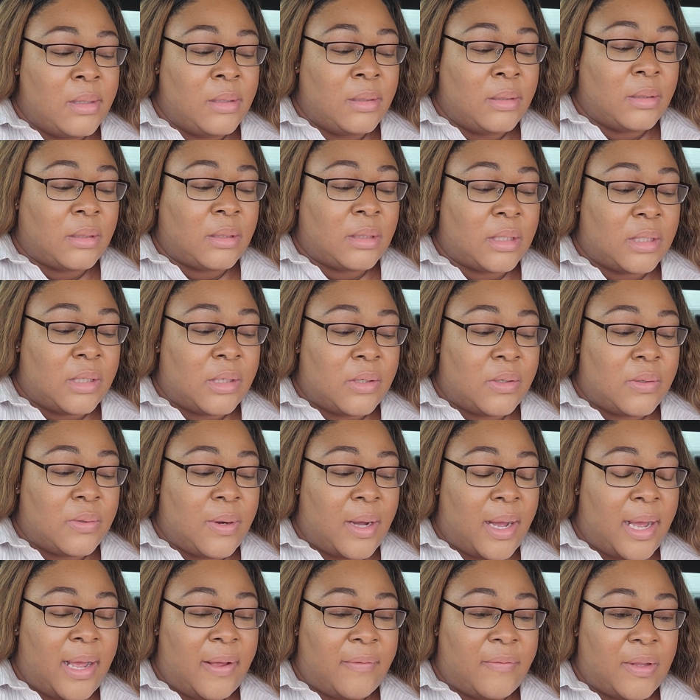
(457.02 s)
So
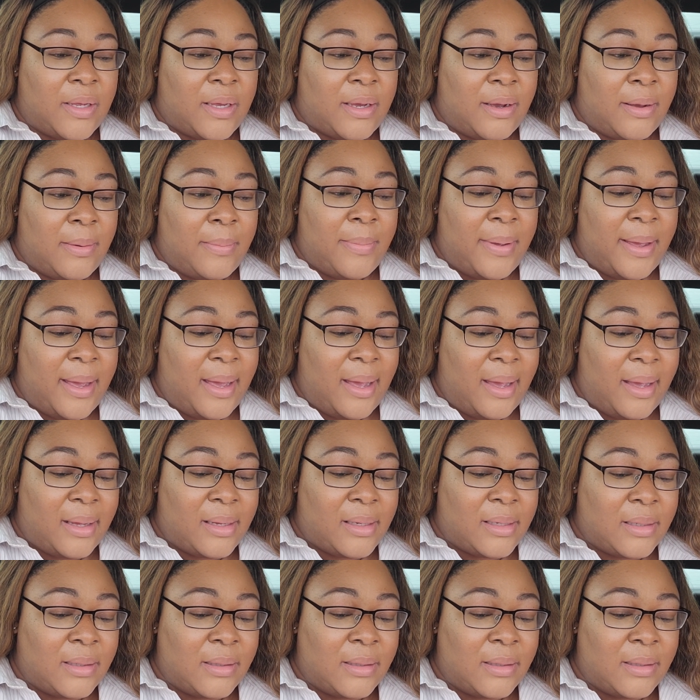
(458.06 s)
I have to come back